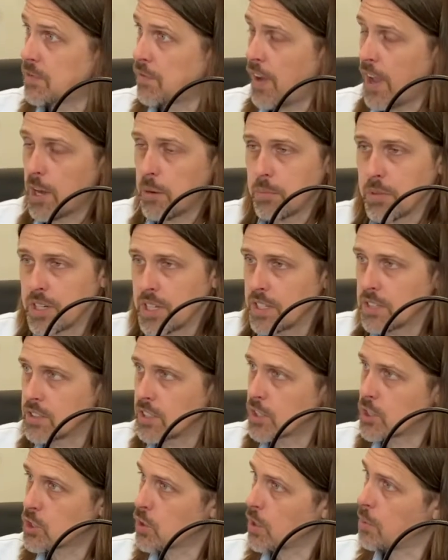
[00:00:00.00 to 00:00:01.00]
Vitamin D is
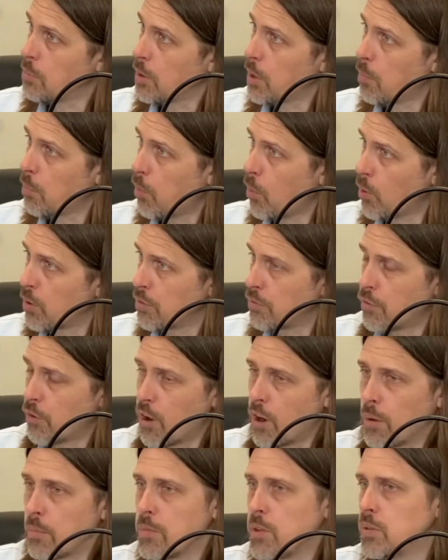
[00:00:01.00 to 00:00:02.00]
extremely important for
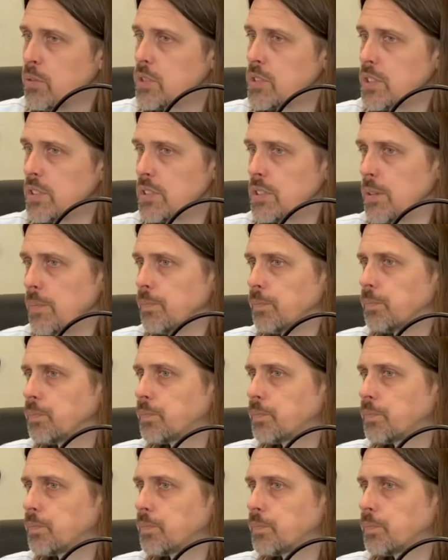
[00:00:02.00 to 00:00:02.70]
our immune system.